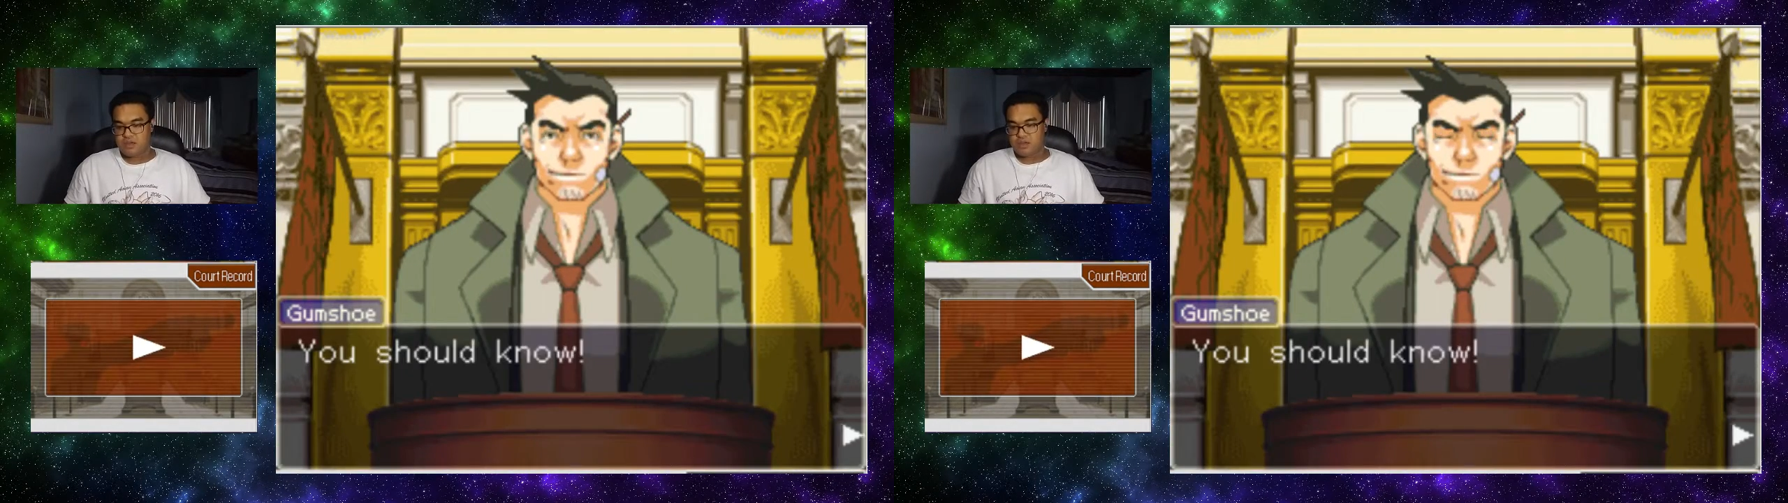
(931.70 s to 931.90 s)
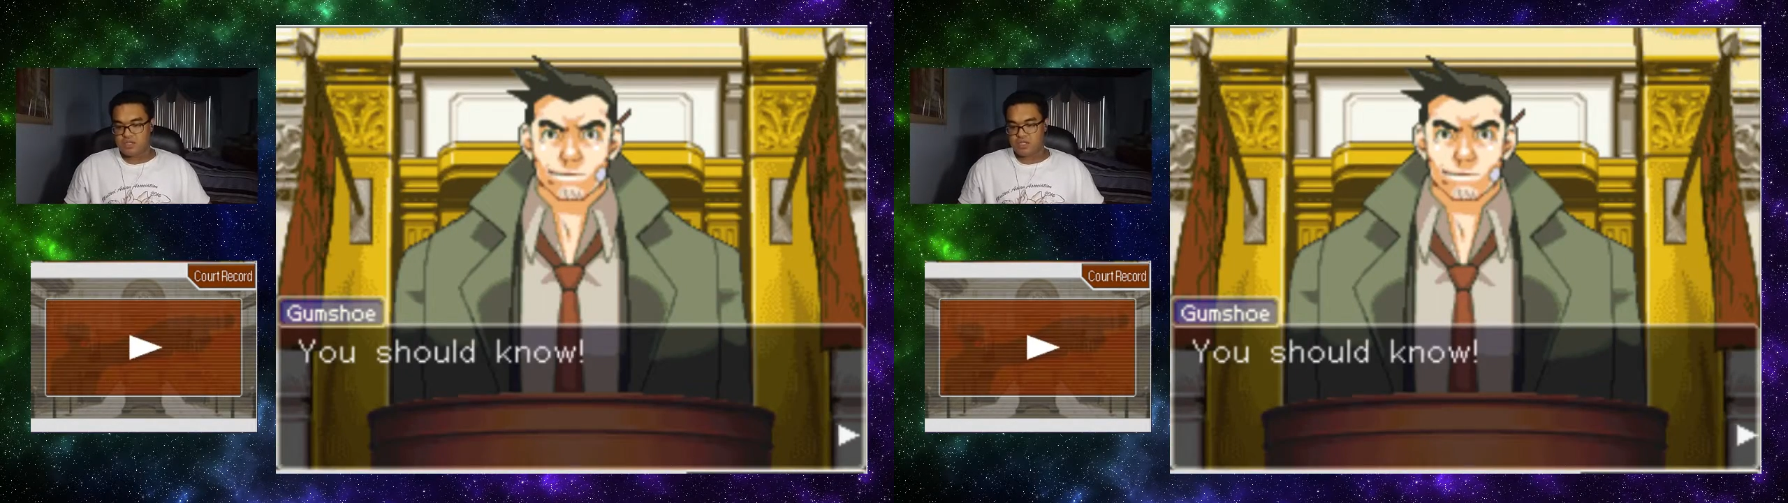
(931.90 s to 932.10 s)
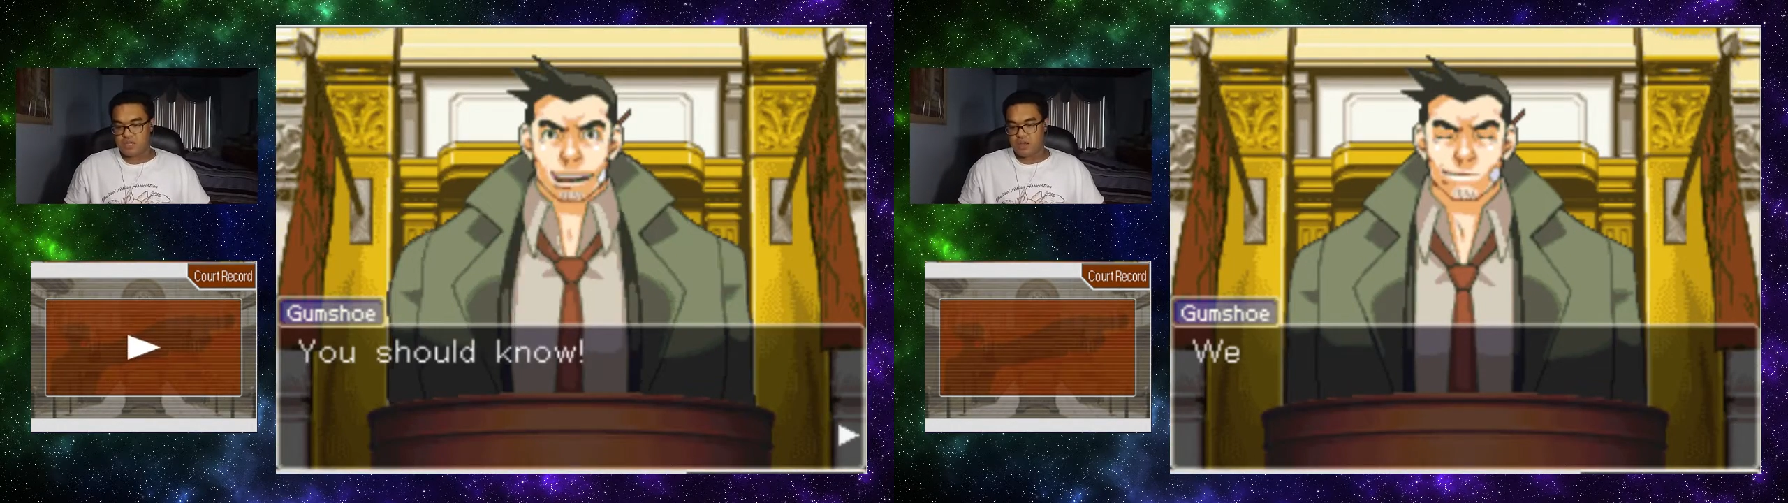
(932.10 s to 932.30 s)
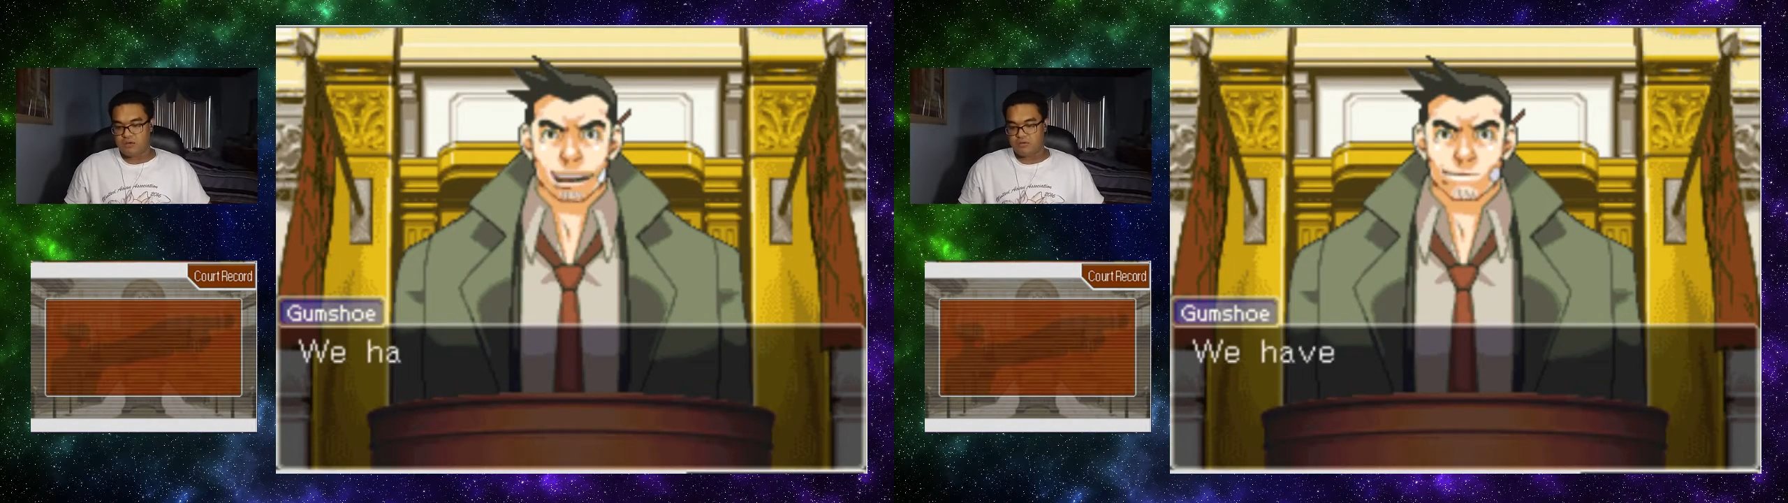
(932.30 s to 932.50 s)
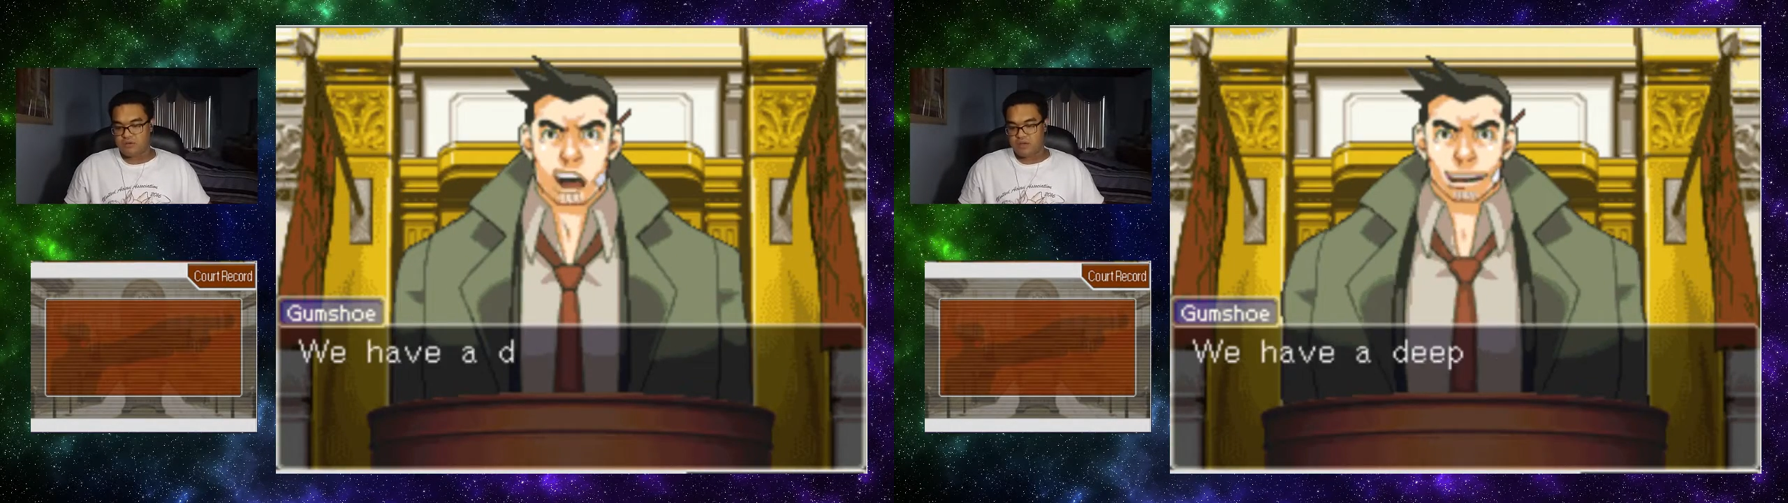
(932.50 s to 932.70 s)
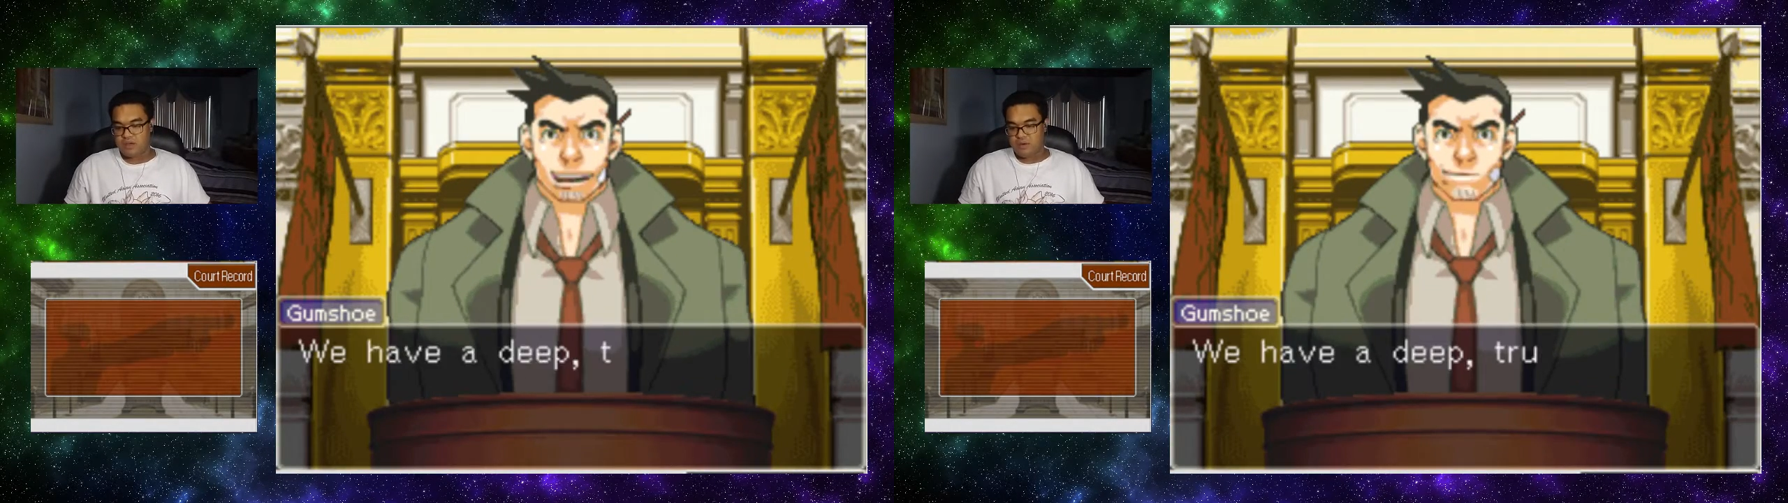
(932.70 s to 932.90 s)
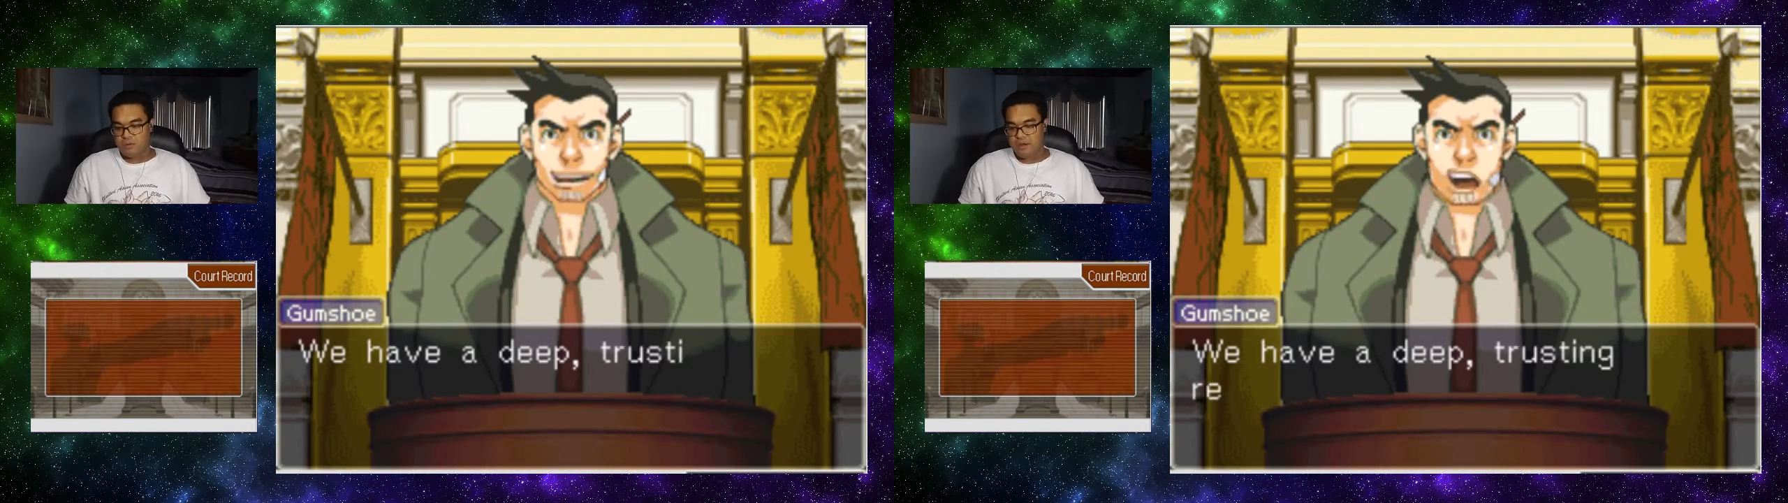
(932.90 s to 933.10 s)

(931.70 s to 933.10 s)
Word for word: You should know. We